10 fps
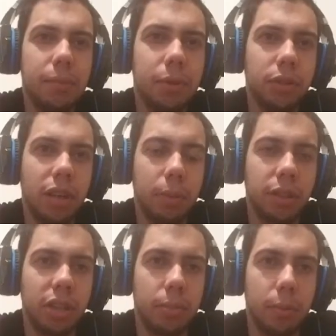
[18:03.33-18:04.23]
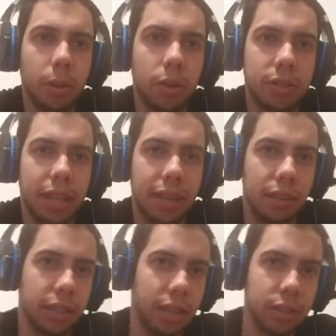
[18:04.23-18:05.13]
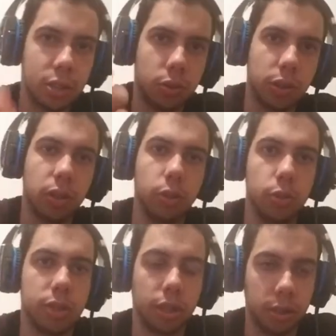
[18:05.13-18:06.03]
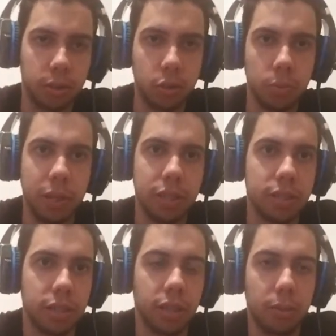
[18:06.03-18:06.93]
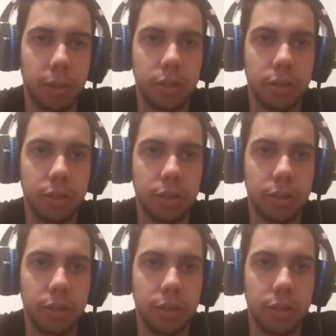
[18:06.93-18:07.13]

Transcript: to build it up a little bit because they had to like insert the clues and the clue pieces a little bit.